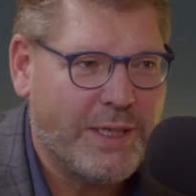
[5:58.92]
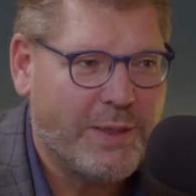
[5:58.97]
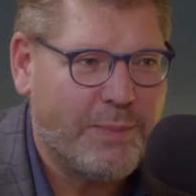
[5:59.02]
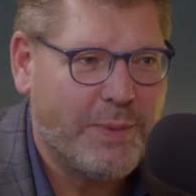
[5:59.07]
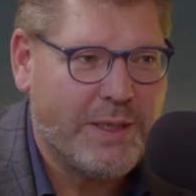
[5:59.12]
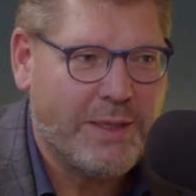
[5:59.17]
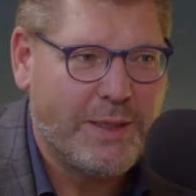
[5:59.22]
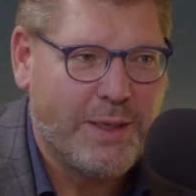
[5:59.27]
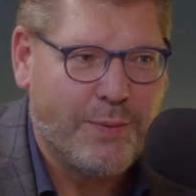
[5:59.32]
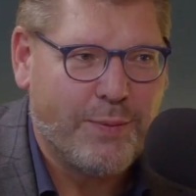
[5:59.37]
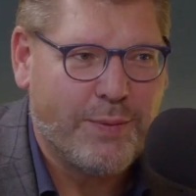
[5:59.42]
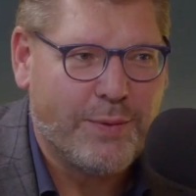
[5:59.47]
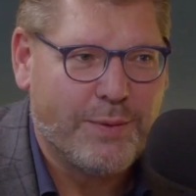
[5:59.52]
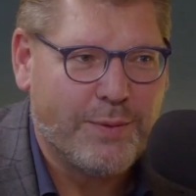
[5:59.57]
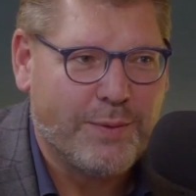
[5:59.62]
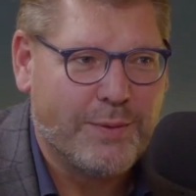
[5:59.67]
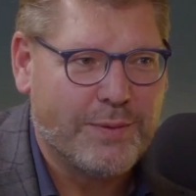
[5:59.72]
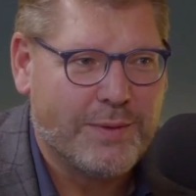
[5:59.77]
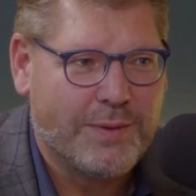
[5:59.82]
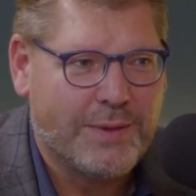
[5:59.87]
a little bit
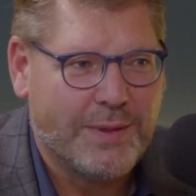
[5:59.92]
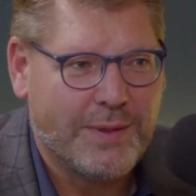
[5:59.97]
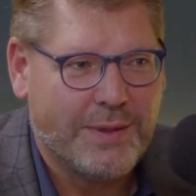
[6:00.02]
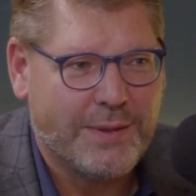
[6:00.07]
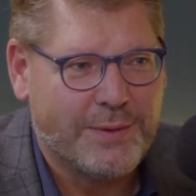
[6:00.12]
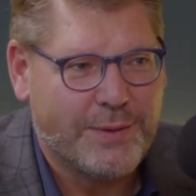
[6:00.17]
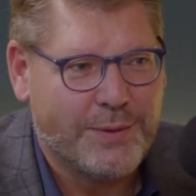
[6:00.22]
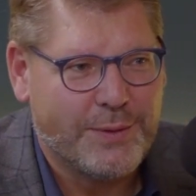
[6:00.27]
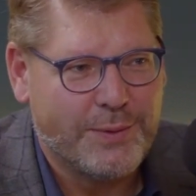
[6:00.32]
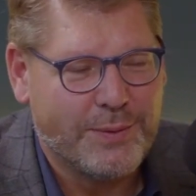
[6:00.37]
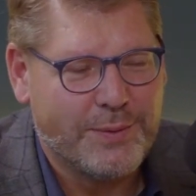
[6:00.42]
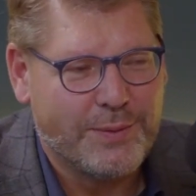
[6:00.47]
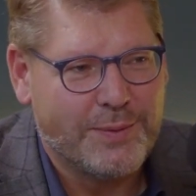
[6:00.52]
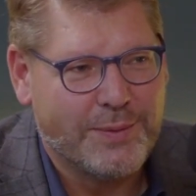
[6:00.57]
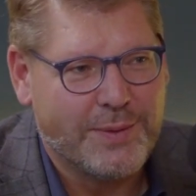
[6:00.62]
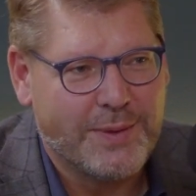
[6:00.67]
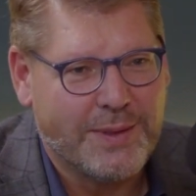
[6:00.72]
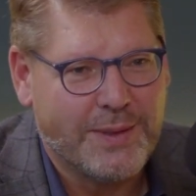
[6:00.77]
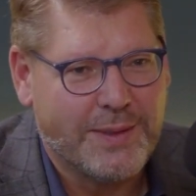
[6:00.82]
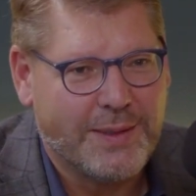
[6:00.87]
difficult
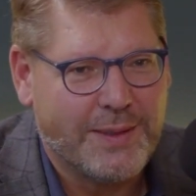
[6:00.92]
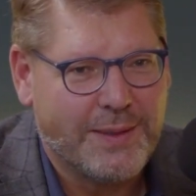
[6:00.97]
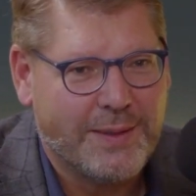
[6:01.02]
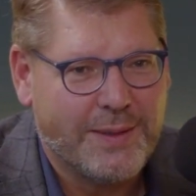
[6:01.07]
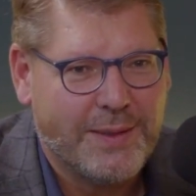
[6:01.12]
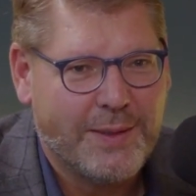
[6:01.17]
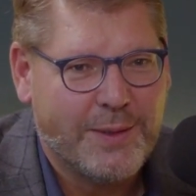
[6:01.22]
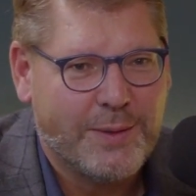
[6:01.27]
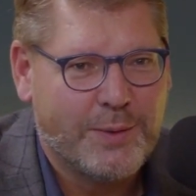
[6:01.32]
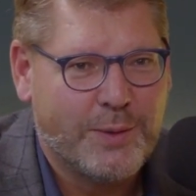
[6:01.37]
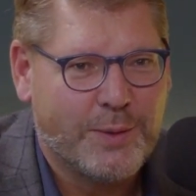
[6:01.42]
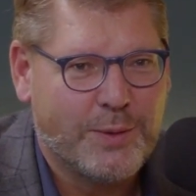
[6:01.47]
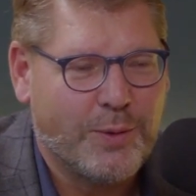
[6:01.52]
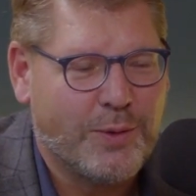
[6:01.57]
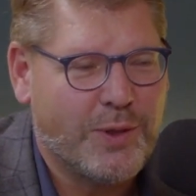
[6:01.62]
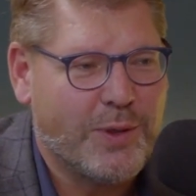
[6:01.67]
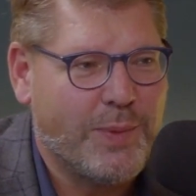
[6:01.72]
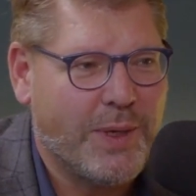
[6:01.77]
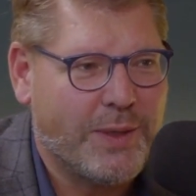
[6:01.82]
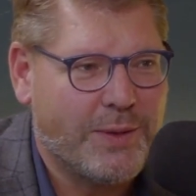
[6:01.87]
to
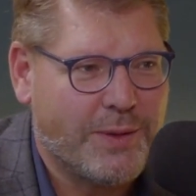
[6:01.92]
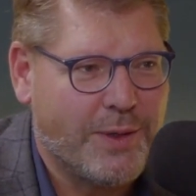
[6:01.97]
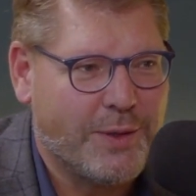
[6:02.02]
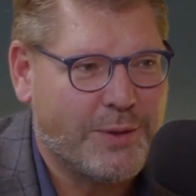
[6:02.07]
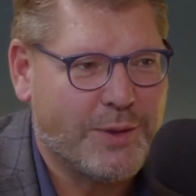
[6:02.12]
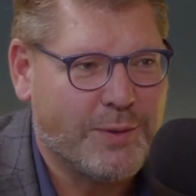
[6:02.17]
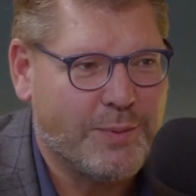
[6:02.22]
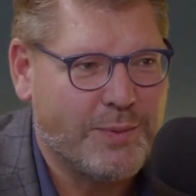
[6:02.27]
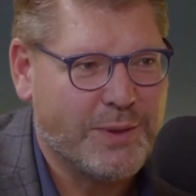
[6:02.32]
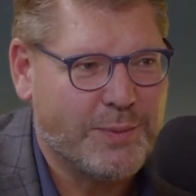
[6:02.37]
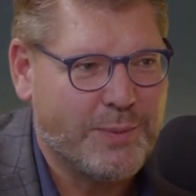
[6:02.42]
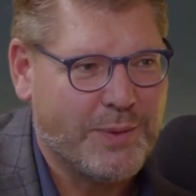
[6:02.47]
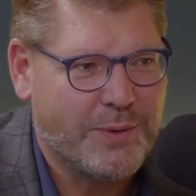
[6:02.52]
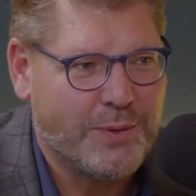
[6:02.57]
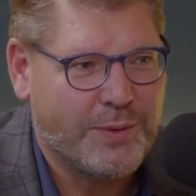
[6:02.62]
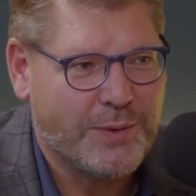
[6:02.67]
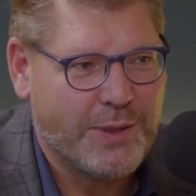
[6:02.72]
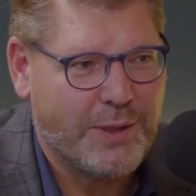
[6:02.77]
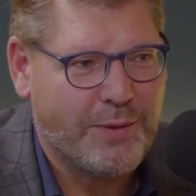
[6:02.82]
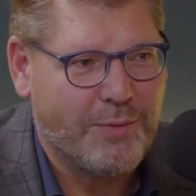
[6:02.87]
talk about customers
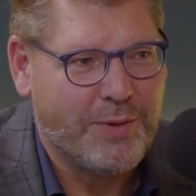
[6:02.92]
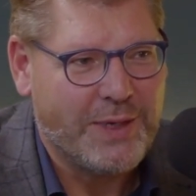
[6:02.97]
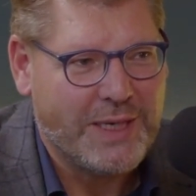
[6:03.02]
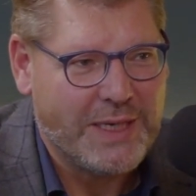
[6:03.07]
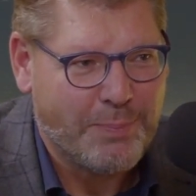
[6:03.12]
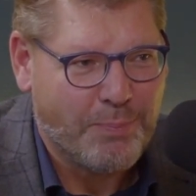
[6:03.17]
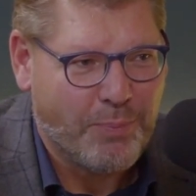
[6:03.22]
because they're really